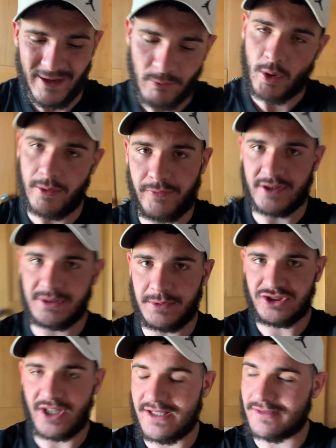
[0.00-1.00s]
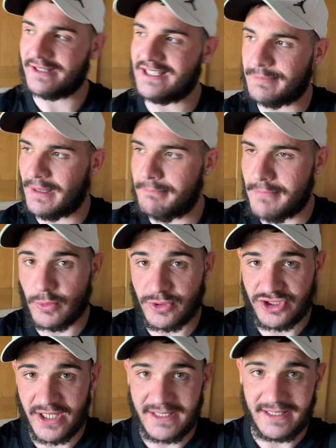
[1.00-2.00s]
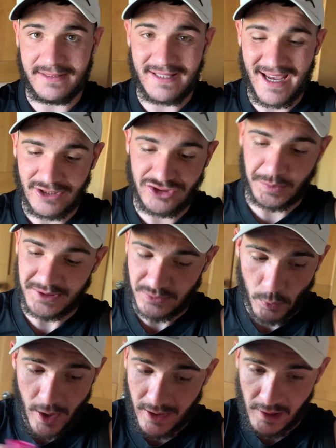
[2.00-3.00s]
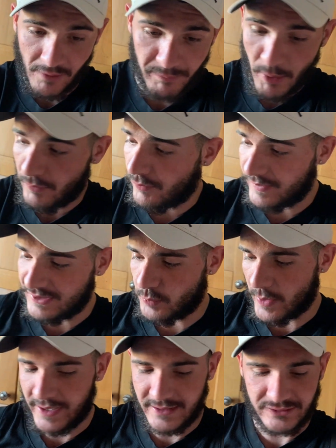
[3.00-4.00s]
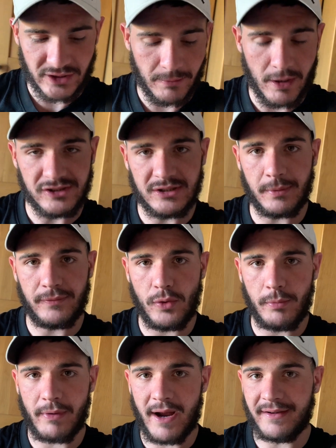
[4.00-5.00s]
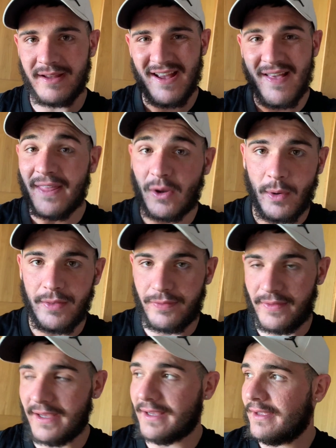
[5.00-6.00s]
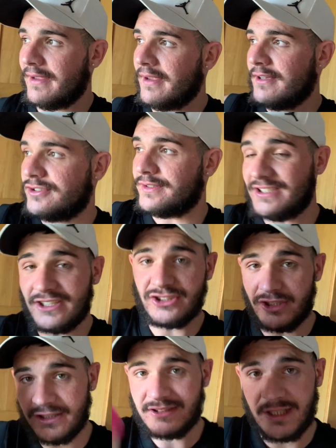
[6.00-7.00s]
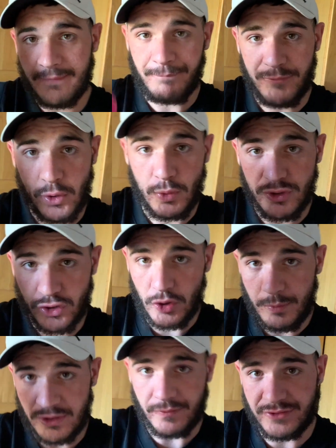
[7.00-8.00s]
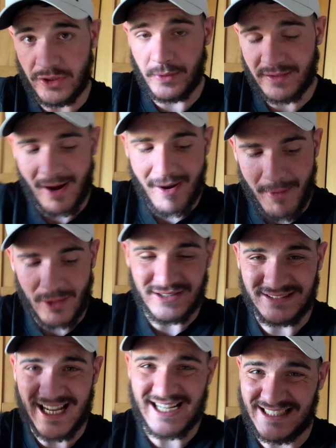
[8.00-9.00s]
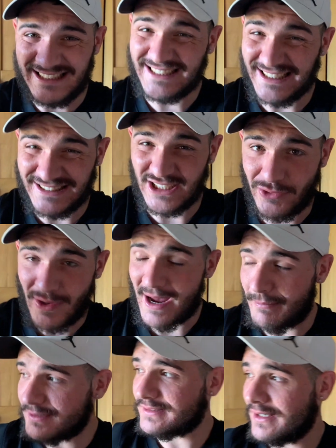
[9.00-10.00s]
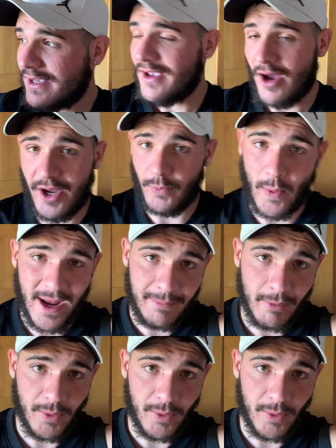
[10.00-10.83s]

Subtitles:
I'm quite fussy with shakes, so I like it to be a milkshakey texture, which is why I love both of these wheys so much, the Perform brand. They're quite thick. So this is just 2 scoops of salted caramel. It's exactly 60 grams. I weigh my